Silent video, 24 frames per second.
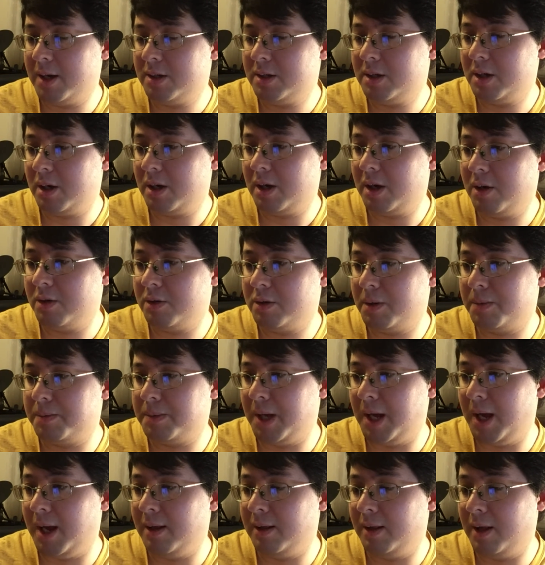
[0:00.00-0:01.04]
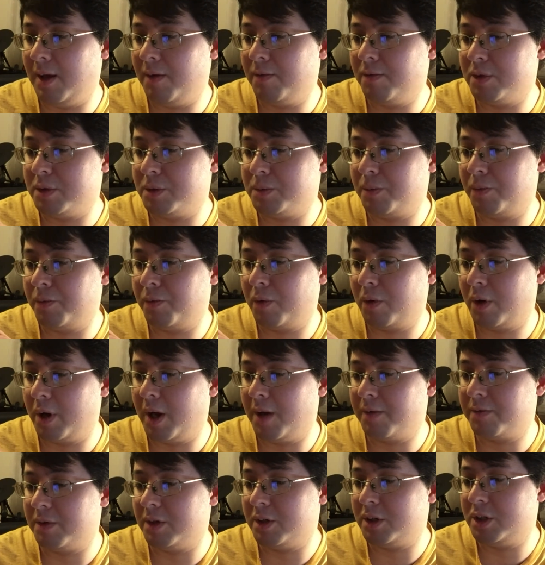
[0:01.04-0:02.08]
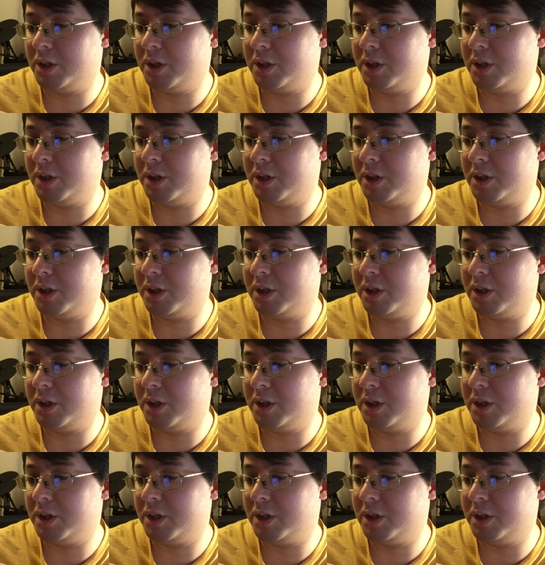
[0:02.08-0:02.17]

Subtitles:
it goes up to 8 levels before you have to